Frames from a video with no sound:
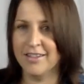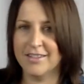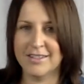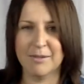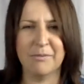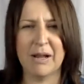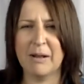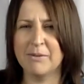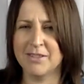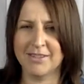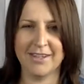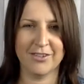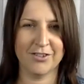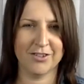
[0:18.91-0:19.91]
Sometimes it's
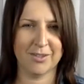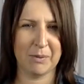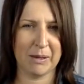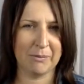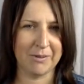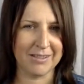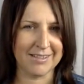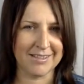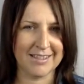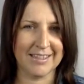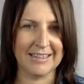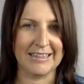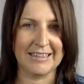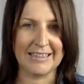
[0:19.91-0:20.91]
nice to be able to
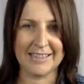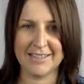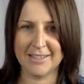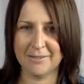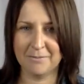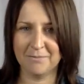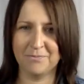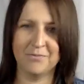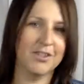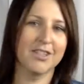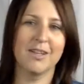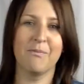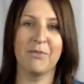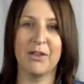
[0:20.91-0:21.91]
sit and listen to
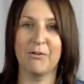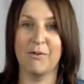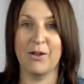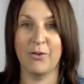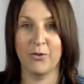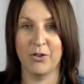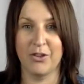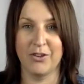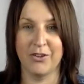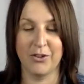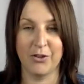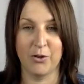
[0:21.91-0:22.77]
something rather than,